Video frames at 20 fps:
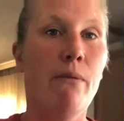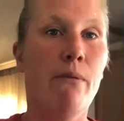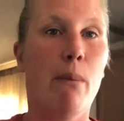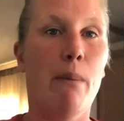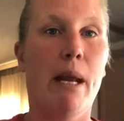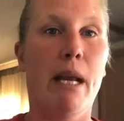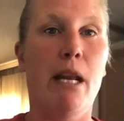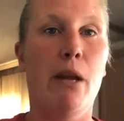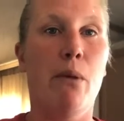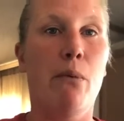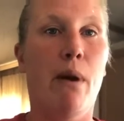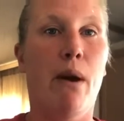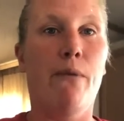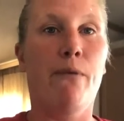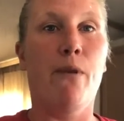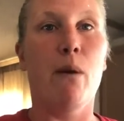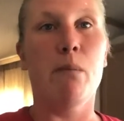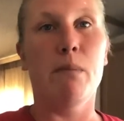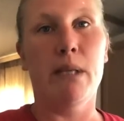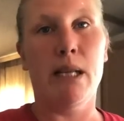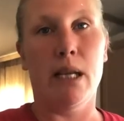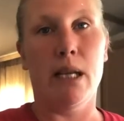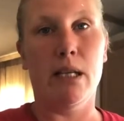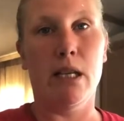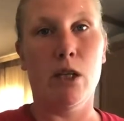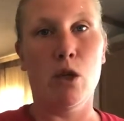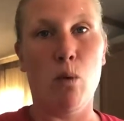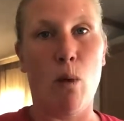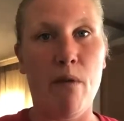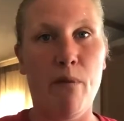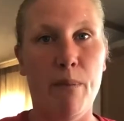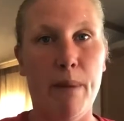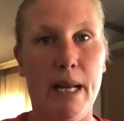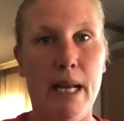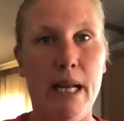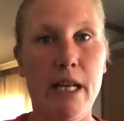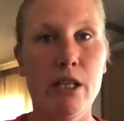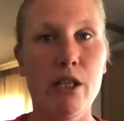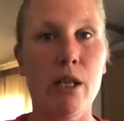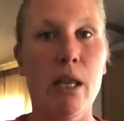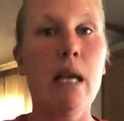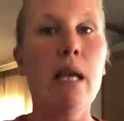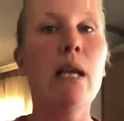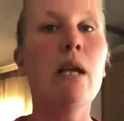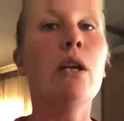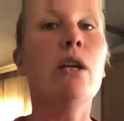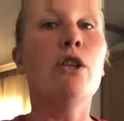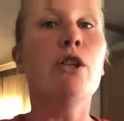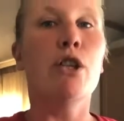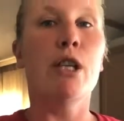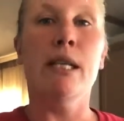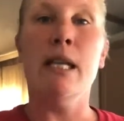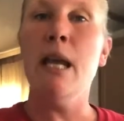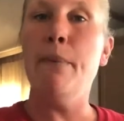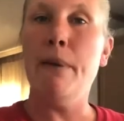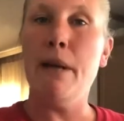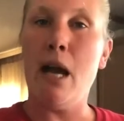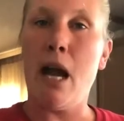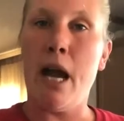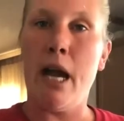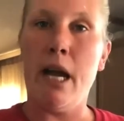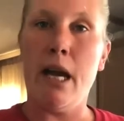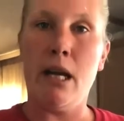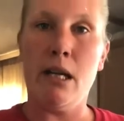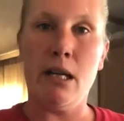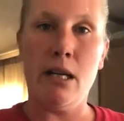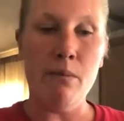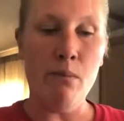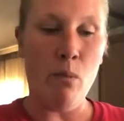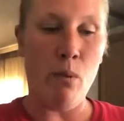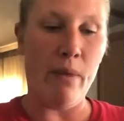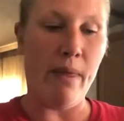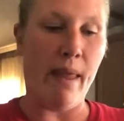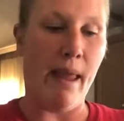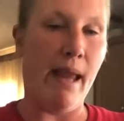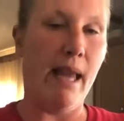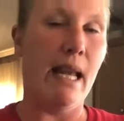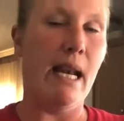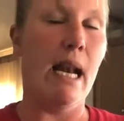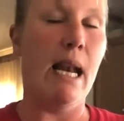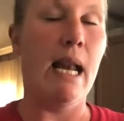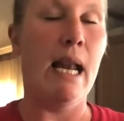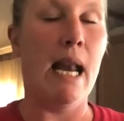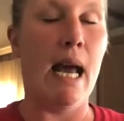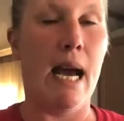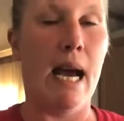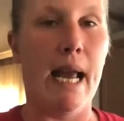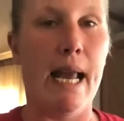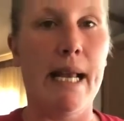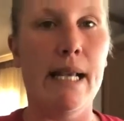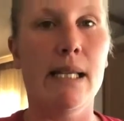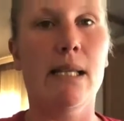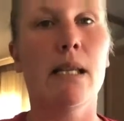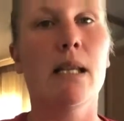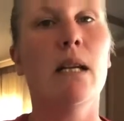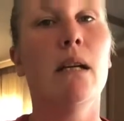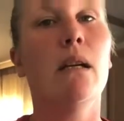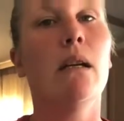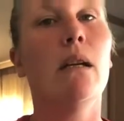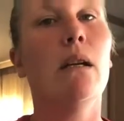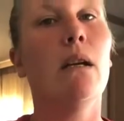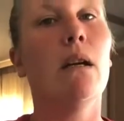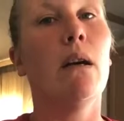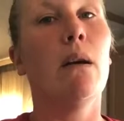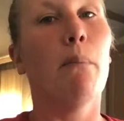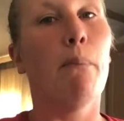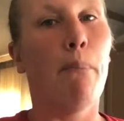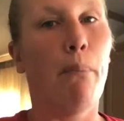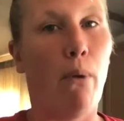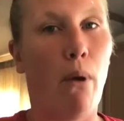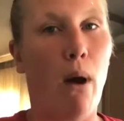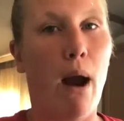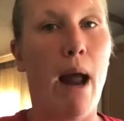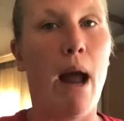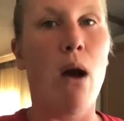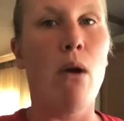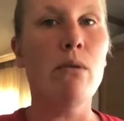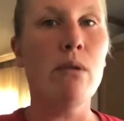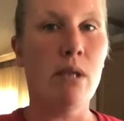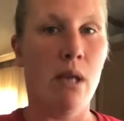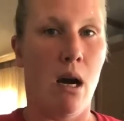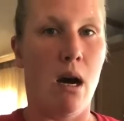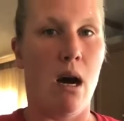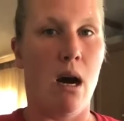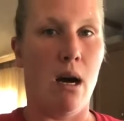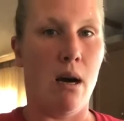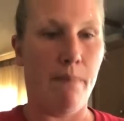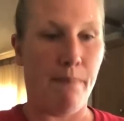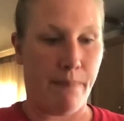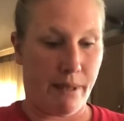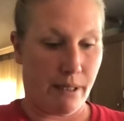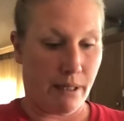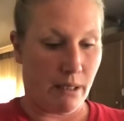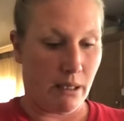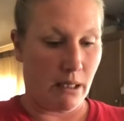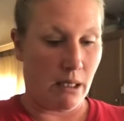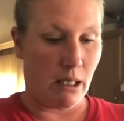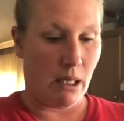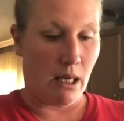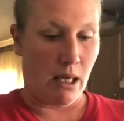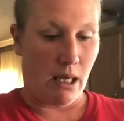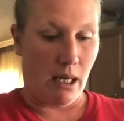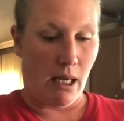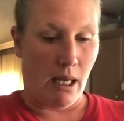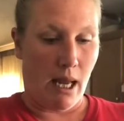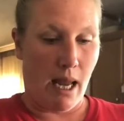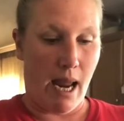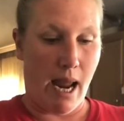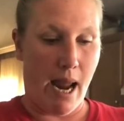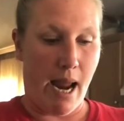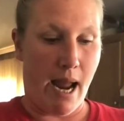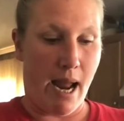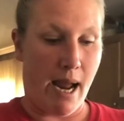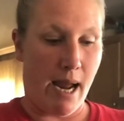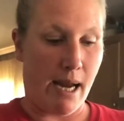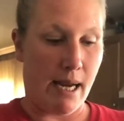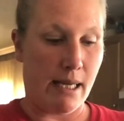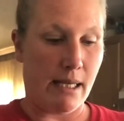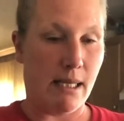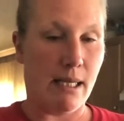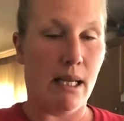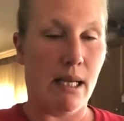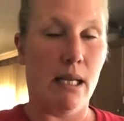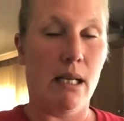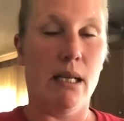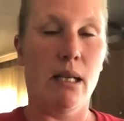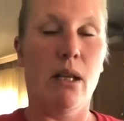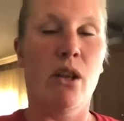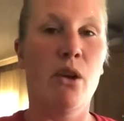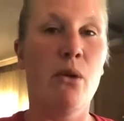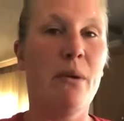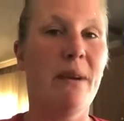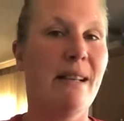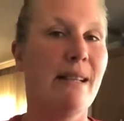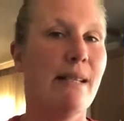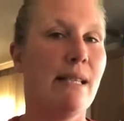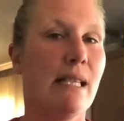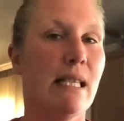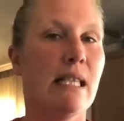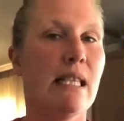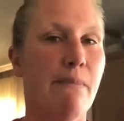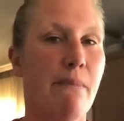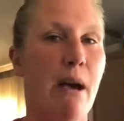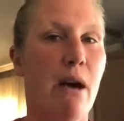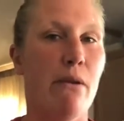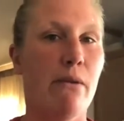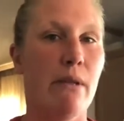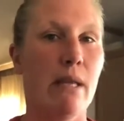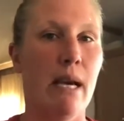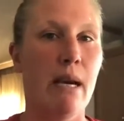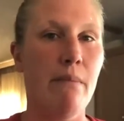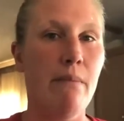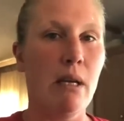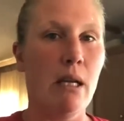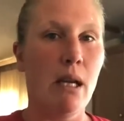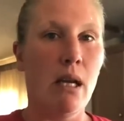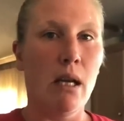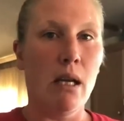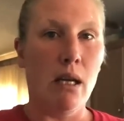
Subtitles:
from anywhere from 10 to 12 minutes. Just keep an eye on them. When they get a nice brown top and you can smell them,